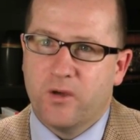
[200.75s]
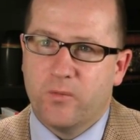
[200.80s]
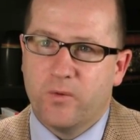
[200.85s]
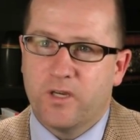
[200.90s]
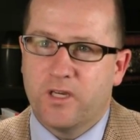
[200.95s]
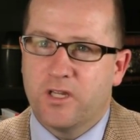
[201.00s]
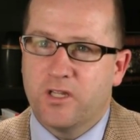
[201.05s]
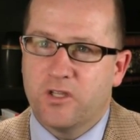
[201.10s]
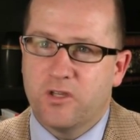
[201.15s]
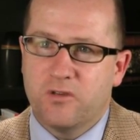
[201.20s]

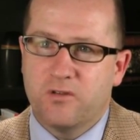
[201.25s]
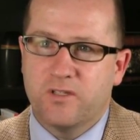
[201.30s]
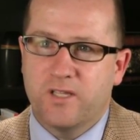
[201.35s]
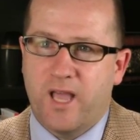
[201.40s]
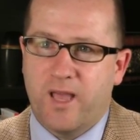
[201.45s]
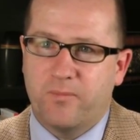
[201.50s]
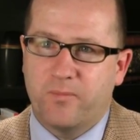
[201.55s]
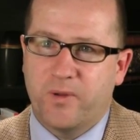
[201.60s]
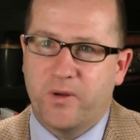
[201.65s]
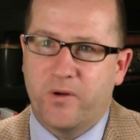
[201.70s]
We could use
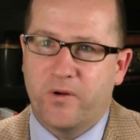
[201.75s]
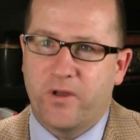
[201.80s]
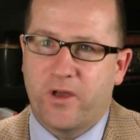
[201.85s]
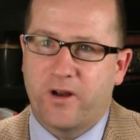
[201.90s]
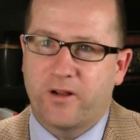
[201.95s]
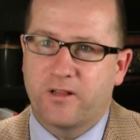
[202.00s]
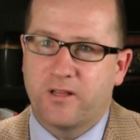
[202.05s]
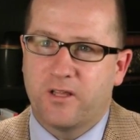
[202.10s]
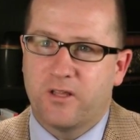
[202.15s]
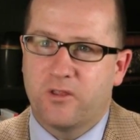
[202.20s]
that
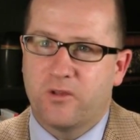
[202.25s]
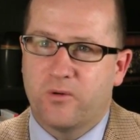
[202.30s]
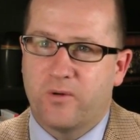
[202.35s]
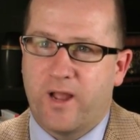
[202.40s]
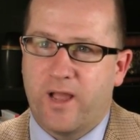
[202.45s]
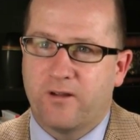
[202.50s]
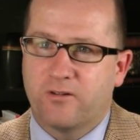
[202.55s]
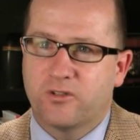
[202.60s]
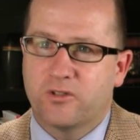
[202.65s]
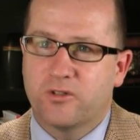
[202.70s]
periodically
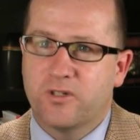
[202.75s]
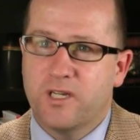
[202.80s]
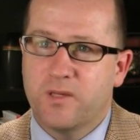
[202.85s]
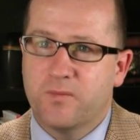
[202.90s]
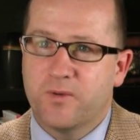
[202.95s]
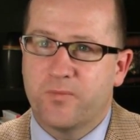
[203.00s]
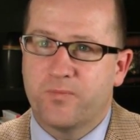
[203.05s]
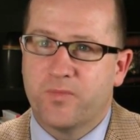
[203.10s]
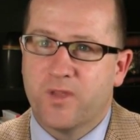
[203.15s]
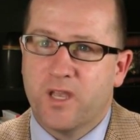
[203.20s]
throughout
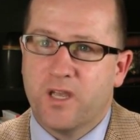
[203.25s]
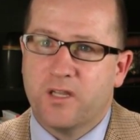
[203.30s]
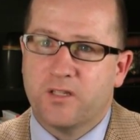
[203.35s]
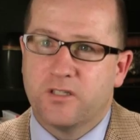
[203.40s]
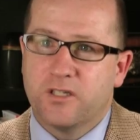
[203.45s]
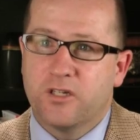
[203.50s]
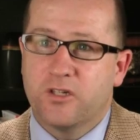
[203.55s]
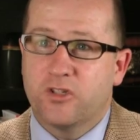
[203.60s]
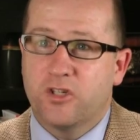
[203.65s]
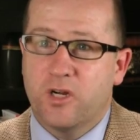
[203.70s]
treatment
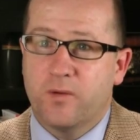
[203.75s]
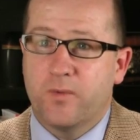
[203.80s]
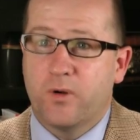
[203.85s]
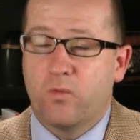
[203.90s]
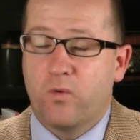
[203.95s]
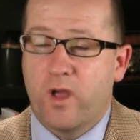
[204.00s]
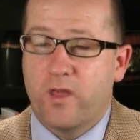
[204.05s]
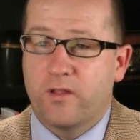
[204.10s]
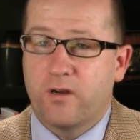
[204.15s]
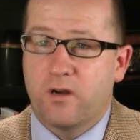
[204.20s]
to
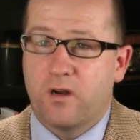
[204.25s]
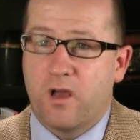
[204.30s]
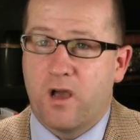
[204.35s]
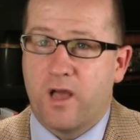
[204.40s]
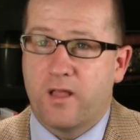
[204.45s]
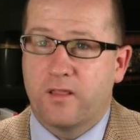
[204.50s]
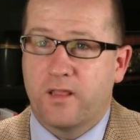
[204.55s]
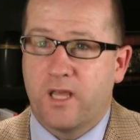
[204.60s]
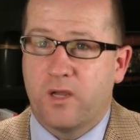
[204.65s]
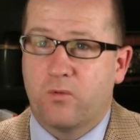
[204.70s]
determine whether or
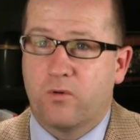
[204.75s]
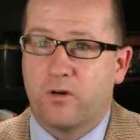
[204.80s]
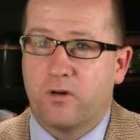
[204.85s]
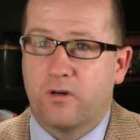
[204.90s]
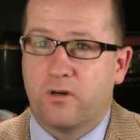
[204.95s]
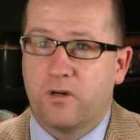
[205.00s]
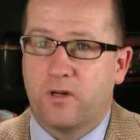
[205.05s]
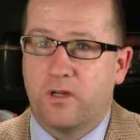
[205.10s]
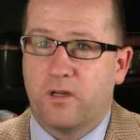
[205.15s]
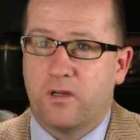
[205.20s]
not they
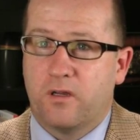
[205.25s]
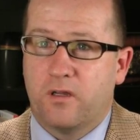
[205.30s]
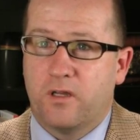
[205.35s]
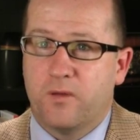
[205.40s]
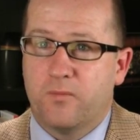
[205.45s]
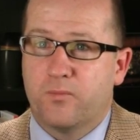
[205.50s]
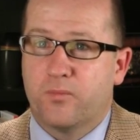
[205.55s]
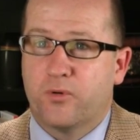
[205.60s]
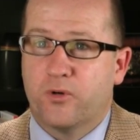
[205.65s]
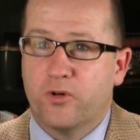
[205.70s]
were
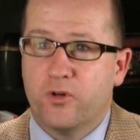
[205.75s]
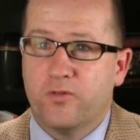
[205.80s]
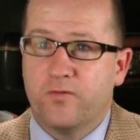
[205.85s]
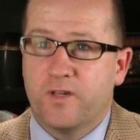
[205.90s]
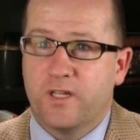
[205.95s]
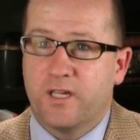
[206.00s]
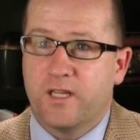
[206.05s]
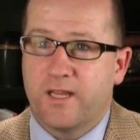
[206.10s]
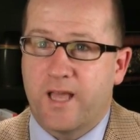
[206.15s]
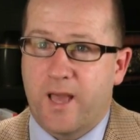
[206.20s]

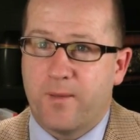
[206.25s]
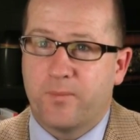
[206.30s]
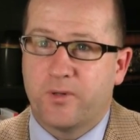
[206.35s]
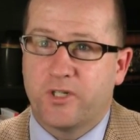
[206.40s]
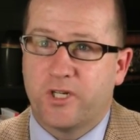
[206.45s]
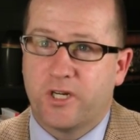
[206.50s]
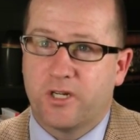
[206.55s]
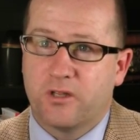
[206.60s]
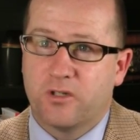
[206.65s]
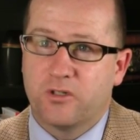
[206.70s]
improving in that
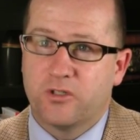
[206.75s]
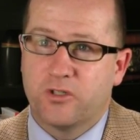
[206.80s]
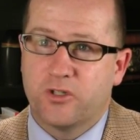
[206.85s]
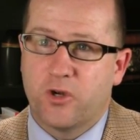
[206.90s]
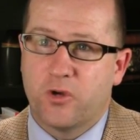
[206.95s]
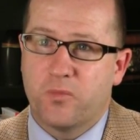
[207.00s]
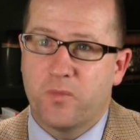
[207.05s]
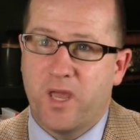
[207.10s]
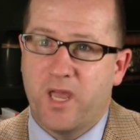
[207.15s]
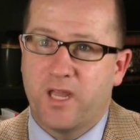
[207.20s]
particular
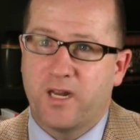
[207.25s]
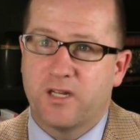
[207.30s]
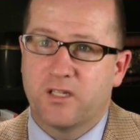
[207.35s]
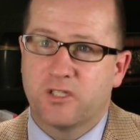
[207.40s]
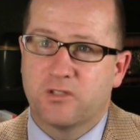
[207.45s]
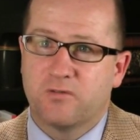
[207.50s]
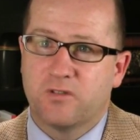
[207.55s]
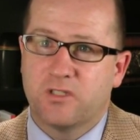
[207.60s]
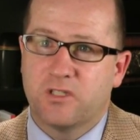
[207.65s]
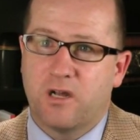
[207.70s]
domain
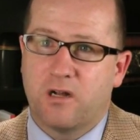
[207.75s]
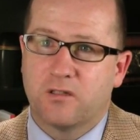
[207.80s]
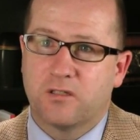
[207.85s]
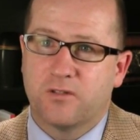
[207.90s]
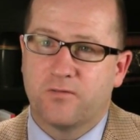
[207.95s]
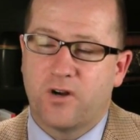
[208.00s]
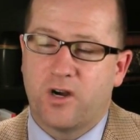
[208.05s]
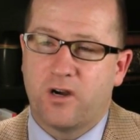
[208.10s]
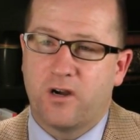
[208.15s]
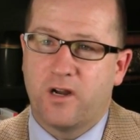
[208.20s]
as a
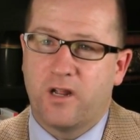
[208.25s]
result of